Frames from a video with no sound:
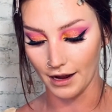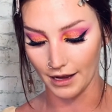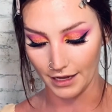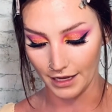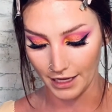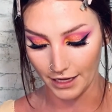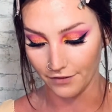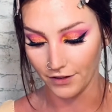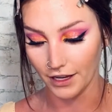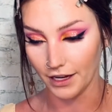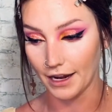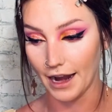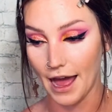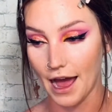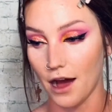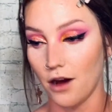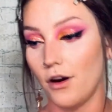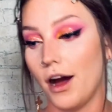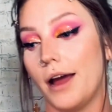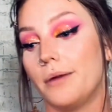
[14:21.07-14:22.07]
even
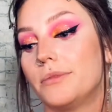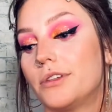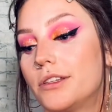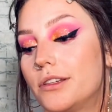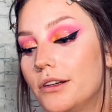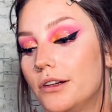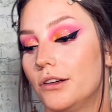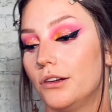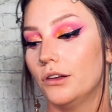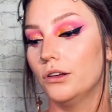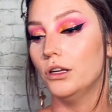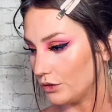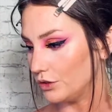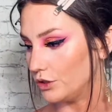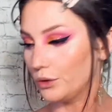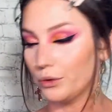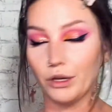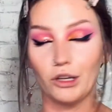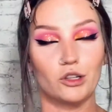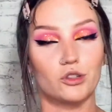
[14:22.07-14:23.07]
now I'm still
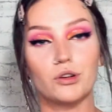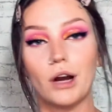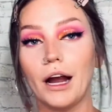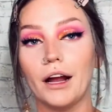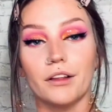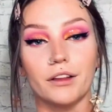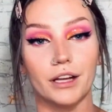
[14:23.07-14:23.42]
doing trial